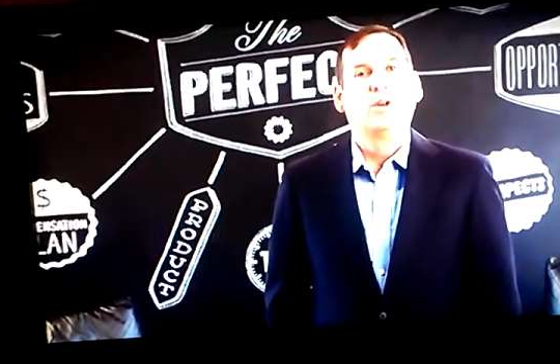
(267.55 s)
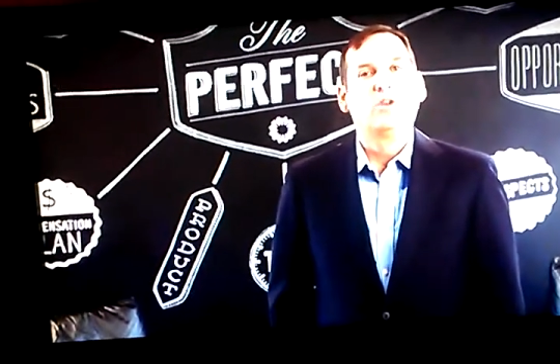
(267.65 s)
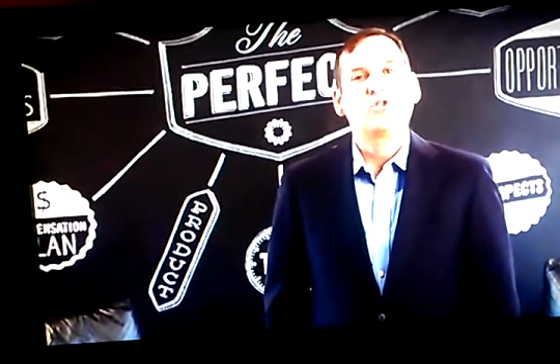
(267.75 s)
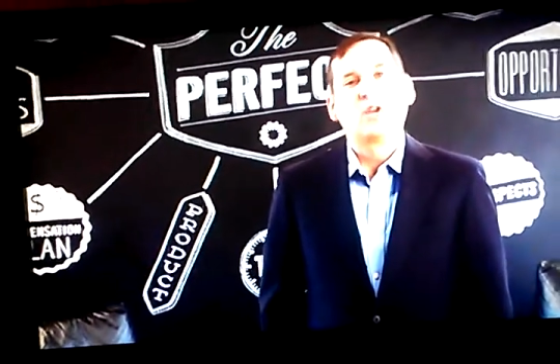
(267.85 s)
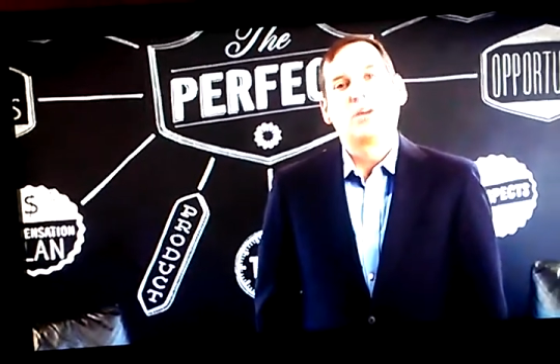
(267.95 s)

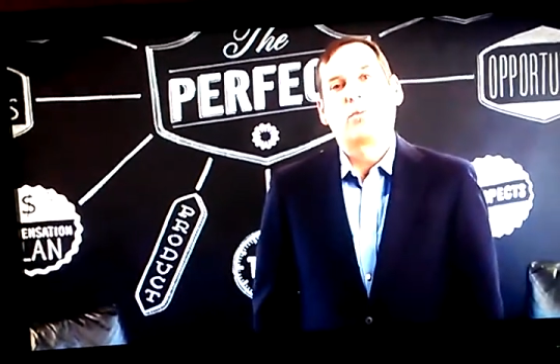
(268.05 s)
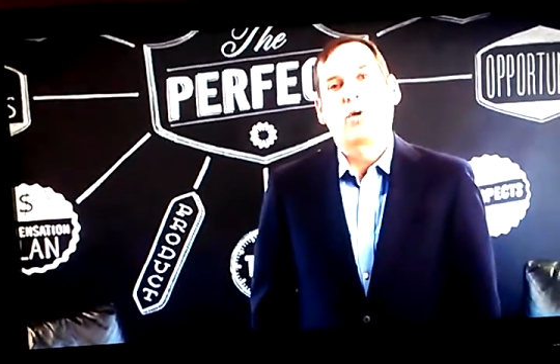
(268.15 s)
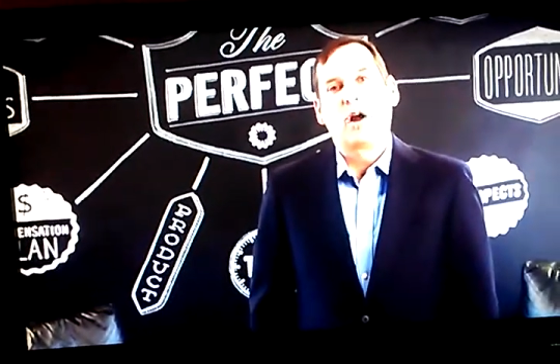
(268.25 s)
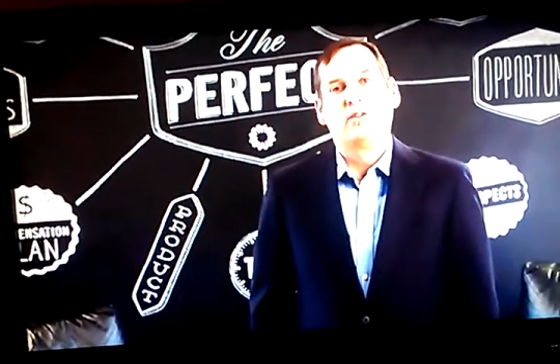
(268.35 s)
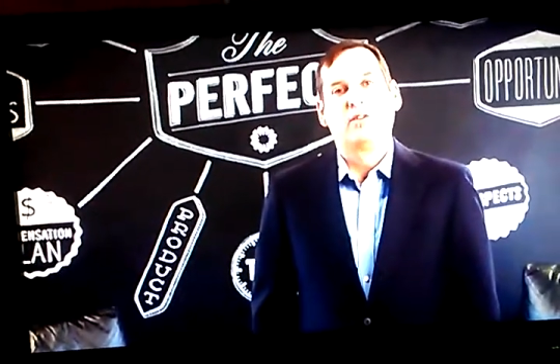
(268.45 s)
we
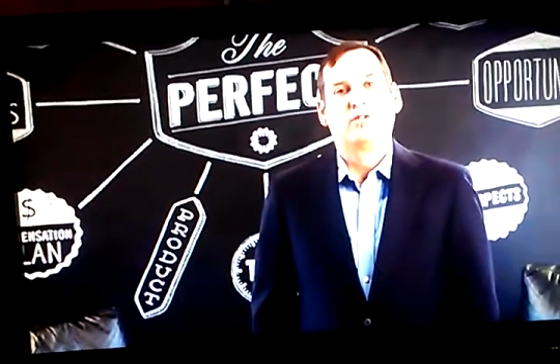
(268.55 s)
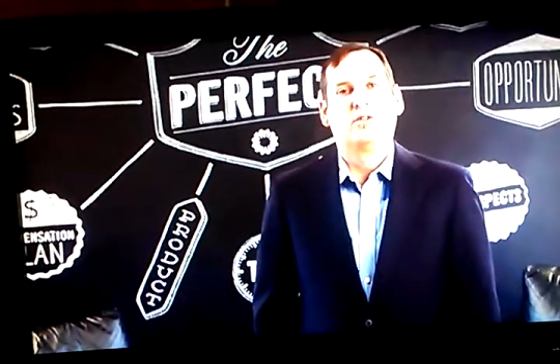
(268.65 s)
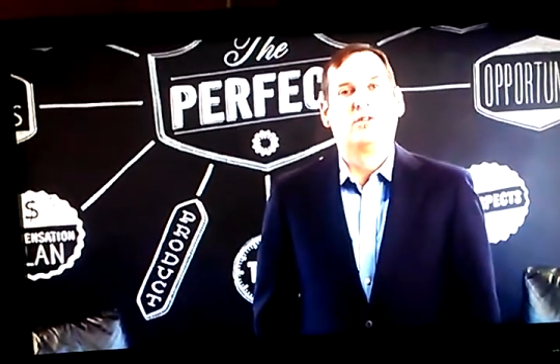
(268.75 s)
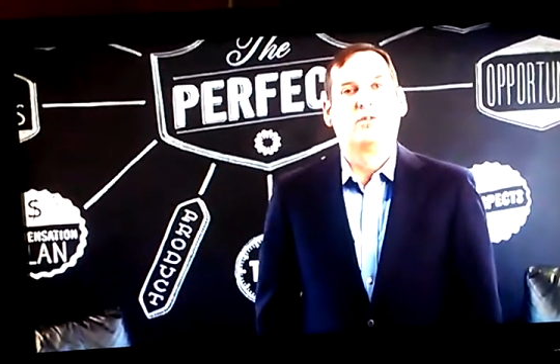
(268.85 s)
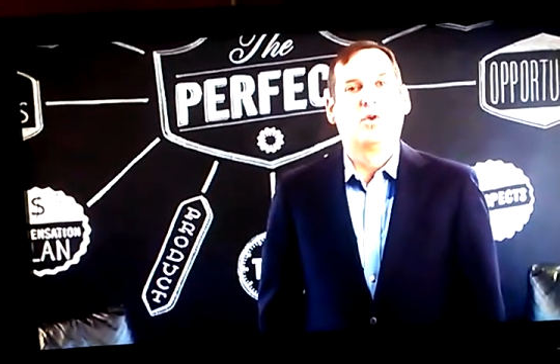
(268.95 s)
shared
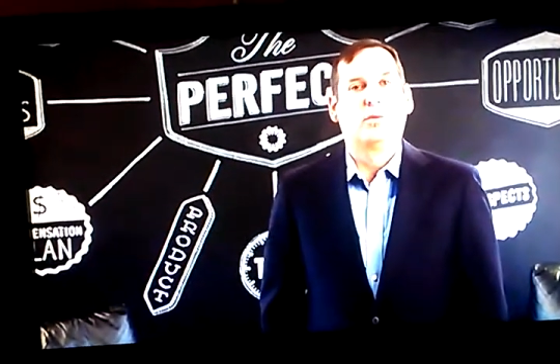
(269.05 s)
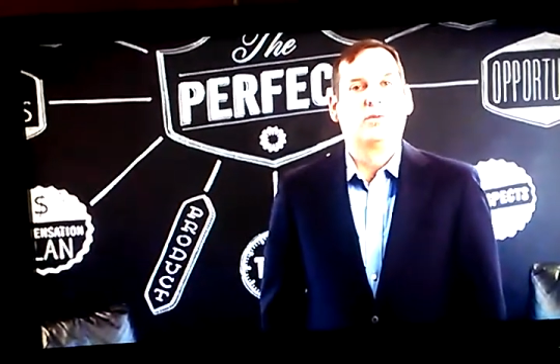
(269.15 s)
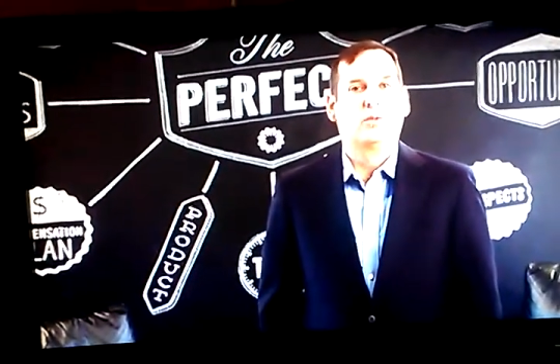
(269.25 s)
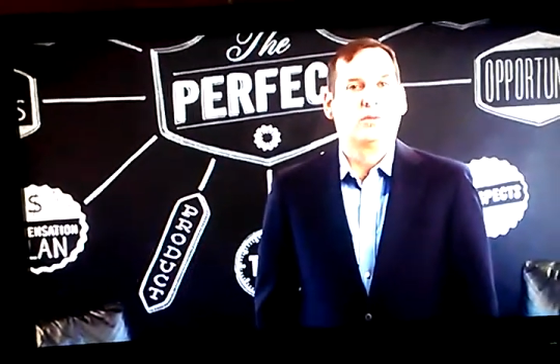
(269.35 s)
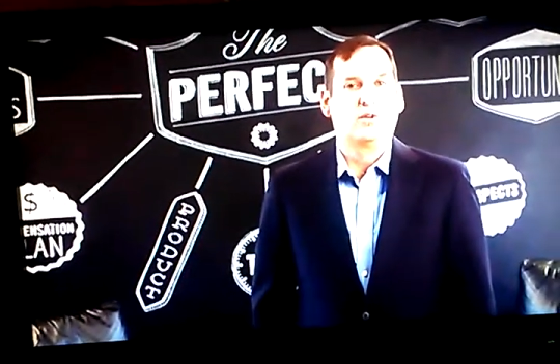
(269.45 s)
profits in the
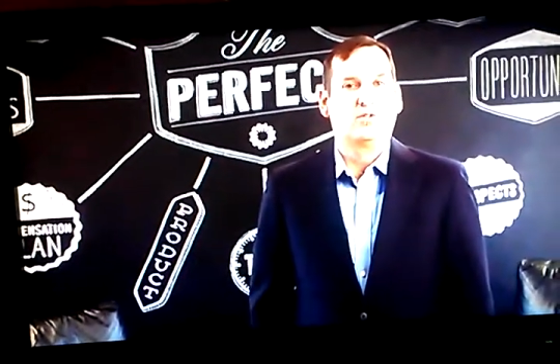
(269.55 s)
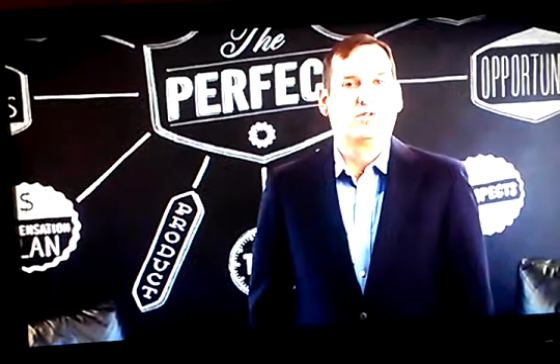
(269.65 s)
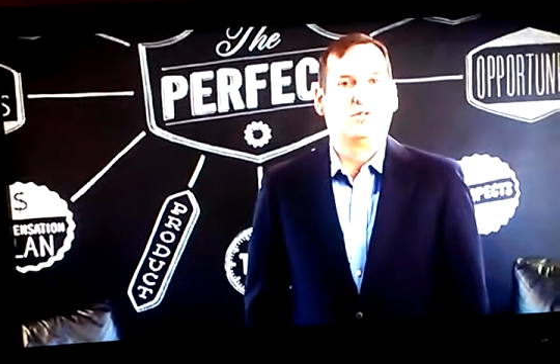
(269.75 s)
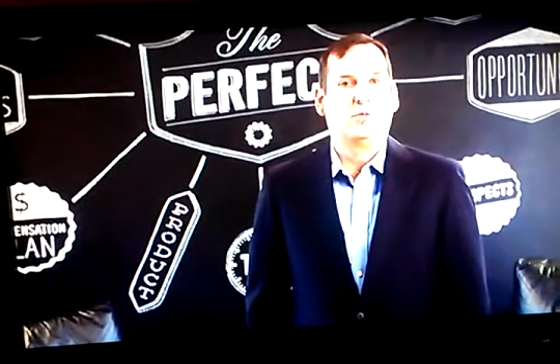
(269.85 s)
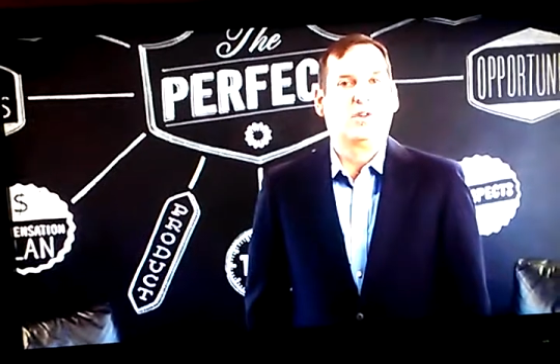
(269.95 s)
form of
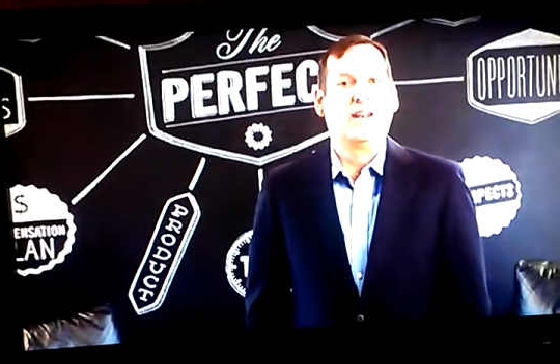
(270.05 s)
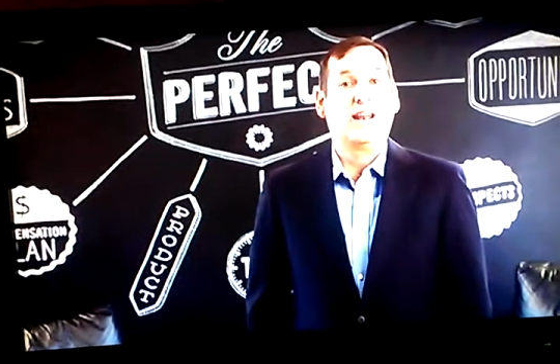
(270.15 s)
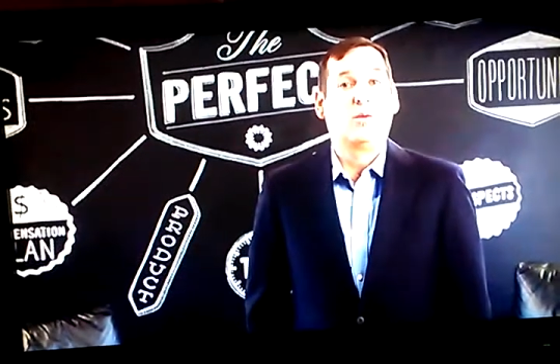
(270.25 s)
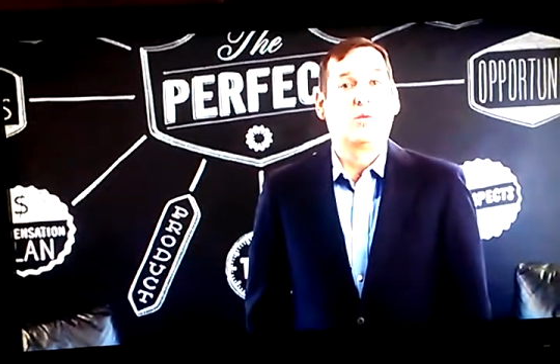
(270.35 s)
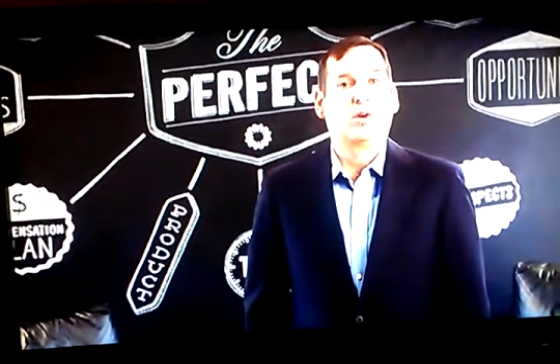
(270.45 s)
commissions with a
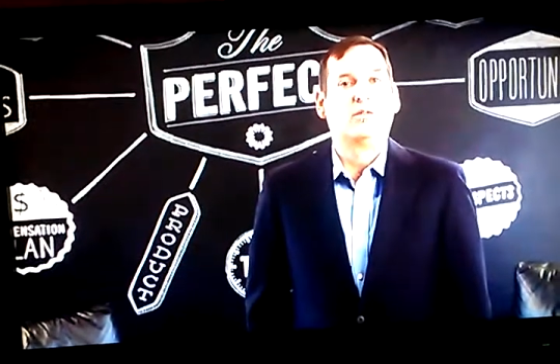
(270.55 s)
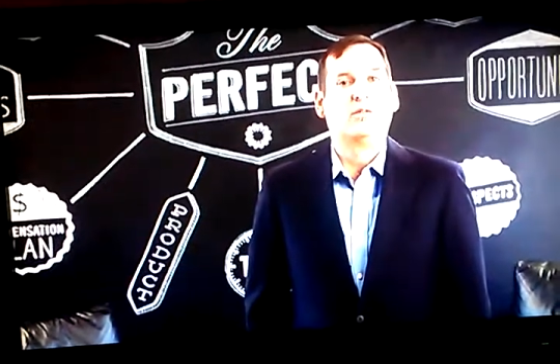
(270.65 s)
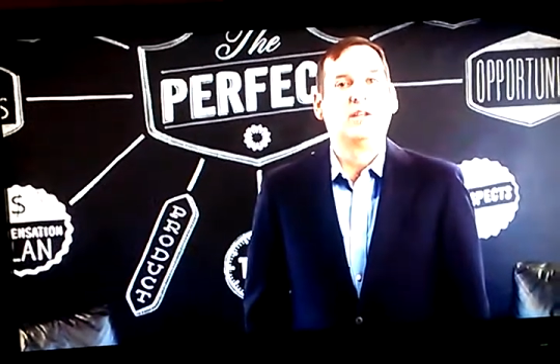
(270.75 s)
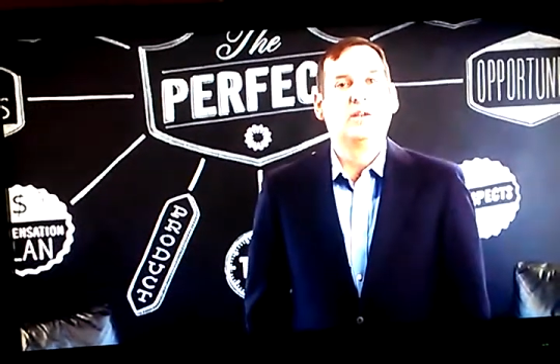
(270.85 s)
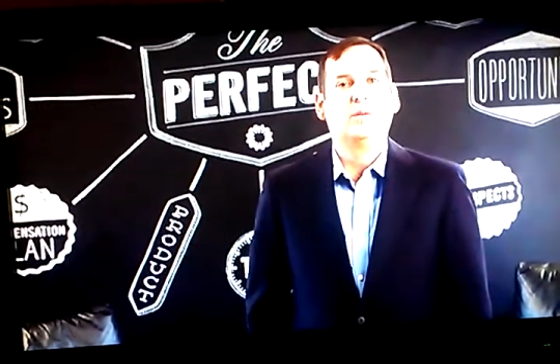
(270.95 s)
network
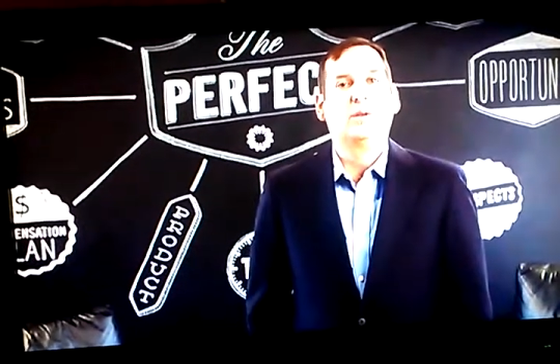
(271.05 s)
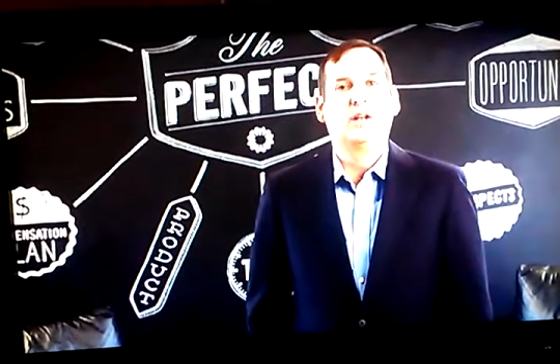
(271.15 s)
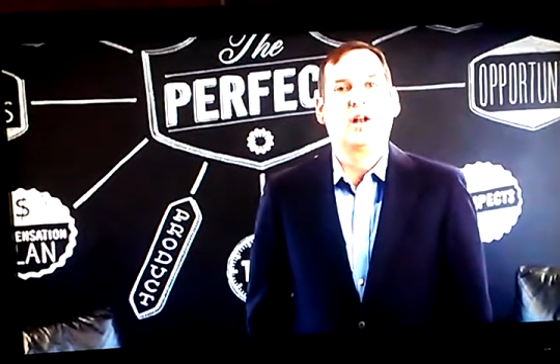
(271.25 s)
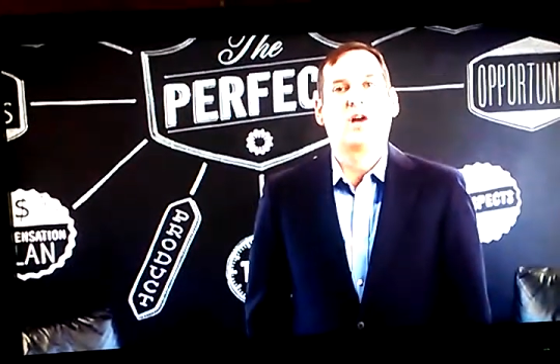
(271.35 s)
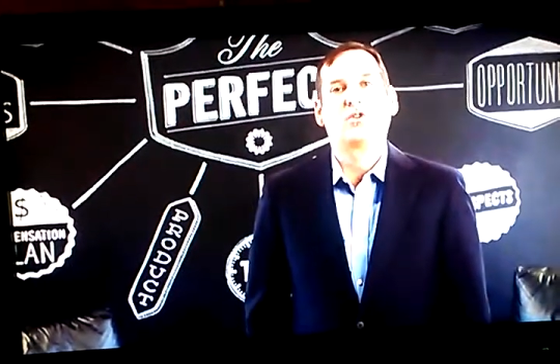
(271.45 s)
of
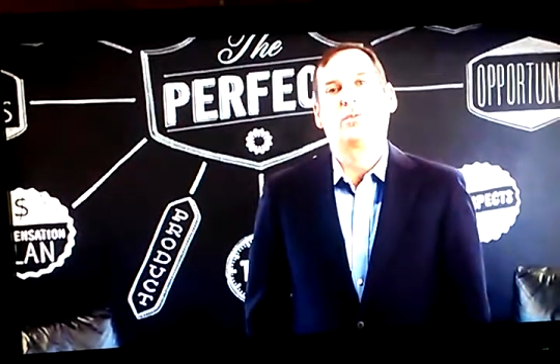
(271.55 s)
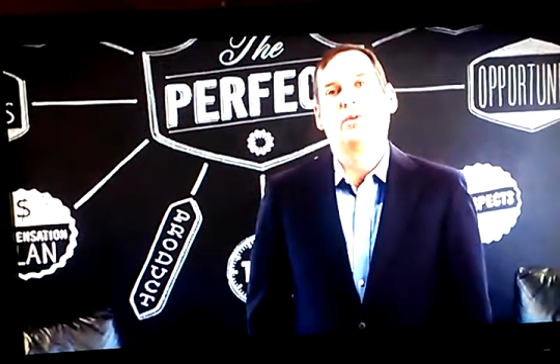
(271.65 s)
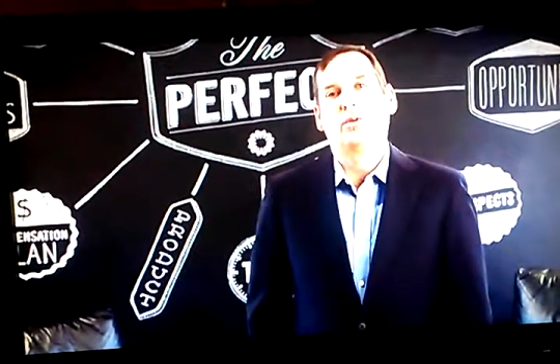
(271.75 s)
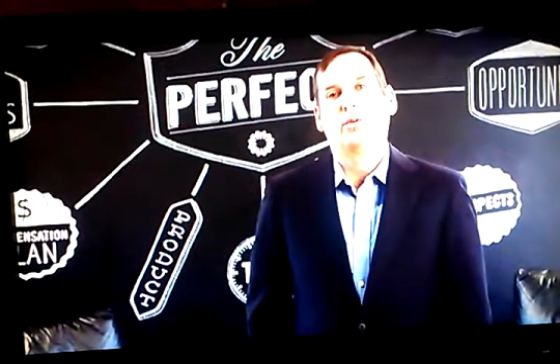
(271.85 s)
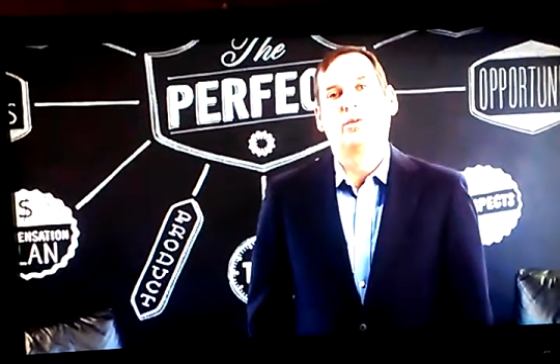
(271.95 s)
independent
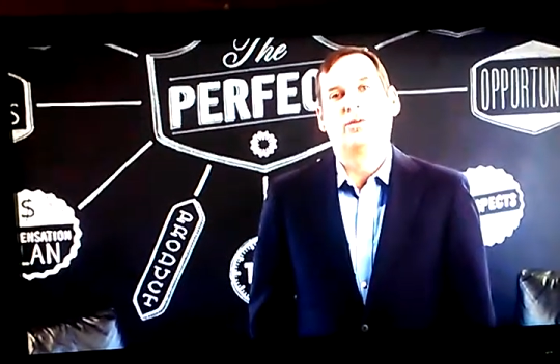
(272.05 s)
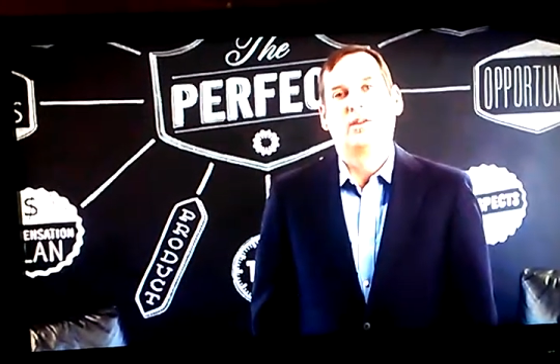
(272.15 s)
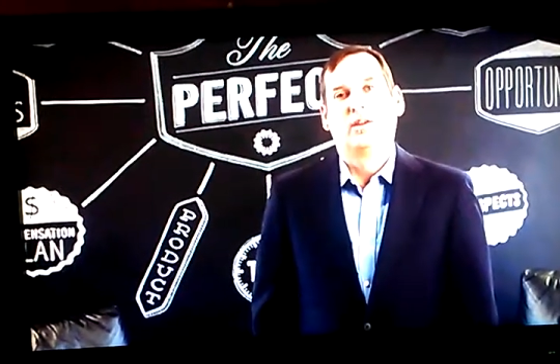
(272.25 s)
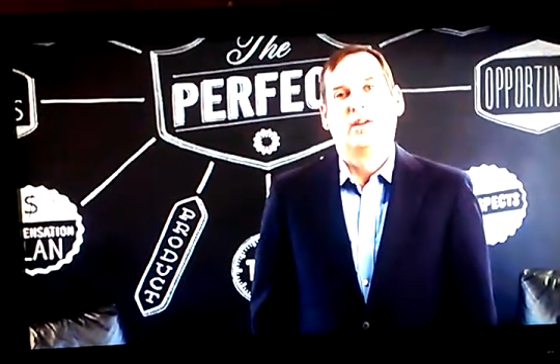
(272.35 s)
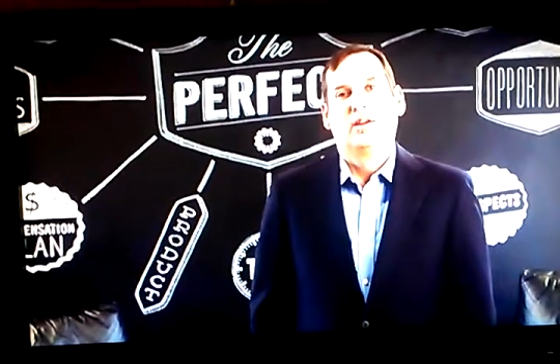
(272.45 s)
entrepreneurs